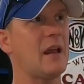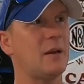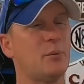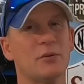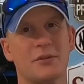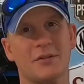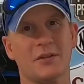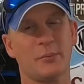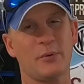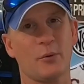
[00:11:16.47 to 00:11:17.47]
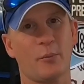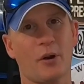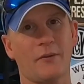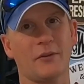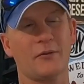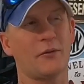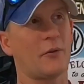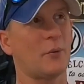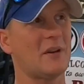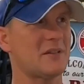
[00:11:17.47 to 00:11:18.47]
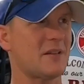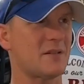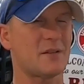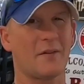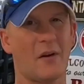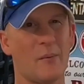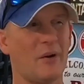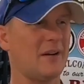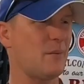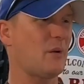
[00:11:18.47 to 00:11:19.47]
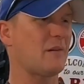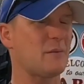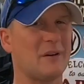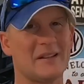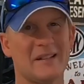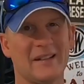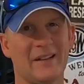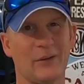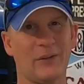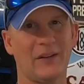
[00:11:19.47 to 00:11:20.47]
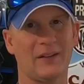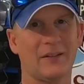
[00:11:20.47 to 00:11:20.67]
and puts us in the pure profit for the rest of the stuff I bought. And I probably bought 10 other things.